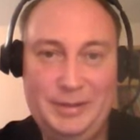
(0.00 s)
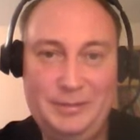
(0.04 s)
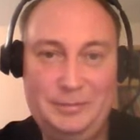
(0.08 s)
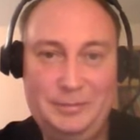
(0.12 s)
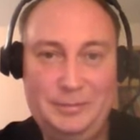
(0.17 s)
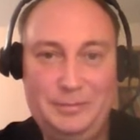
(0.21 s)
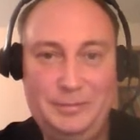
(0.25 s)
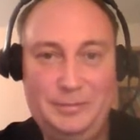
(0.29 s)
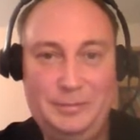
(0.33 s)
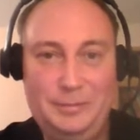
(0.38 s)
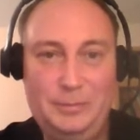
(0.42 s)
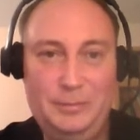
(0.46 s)
and
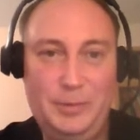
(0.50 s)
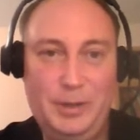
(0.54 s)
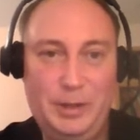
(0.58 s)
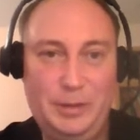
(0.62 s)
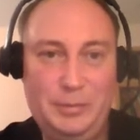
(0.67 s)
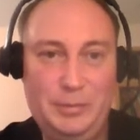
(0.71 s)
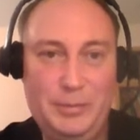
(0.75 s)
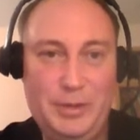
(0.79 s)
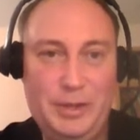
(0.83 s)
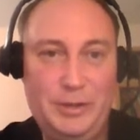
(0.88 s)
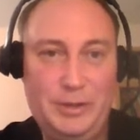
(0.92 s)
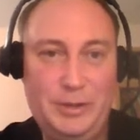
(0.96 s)

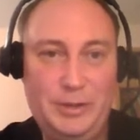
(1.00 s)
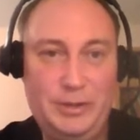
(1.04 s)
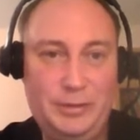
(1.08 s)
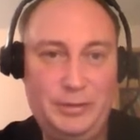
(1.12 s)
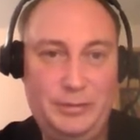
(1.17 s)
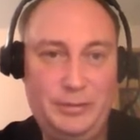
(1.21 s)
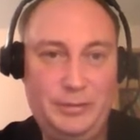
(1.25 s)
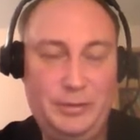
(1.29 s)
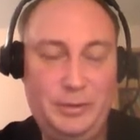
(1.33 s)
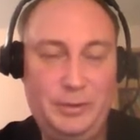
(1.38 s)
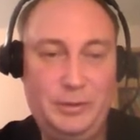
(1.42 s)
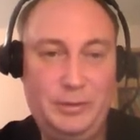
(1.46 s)
we'll mention
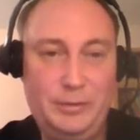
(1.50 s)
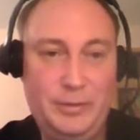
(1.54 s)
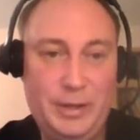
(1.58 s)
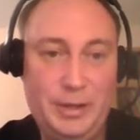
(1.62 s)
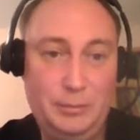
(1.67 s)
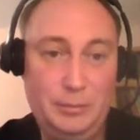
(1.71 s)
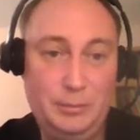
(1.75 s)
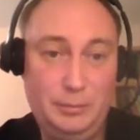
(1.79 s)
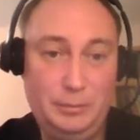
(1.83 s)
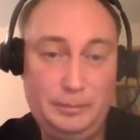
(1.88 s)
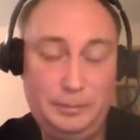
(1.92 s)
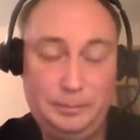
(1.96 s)
a few of
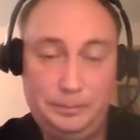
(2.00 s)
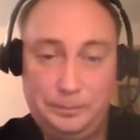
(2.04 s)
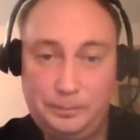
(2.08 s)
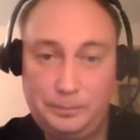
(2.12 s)
them.